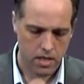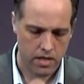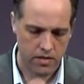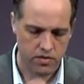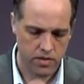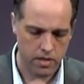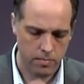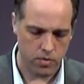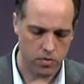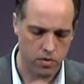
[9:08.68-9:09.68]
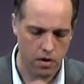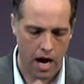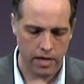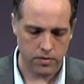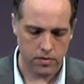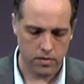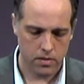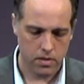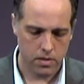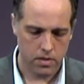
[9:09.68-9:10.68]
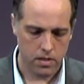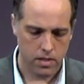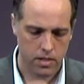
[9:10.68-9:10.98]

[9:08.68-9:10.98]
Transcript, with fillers: Let us see them through your eyes. Let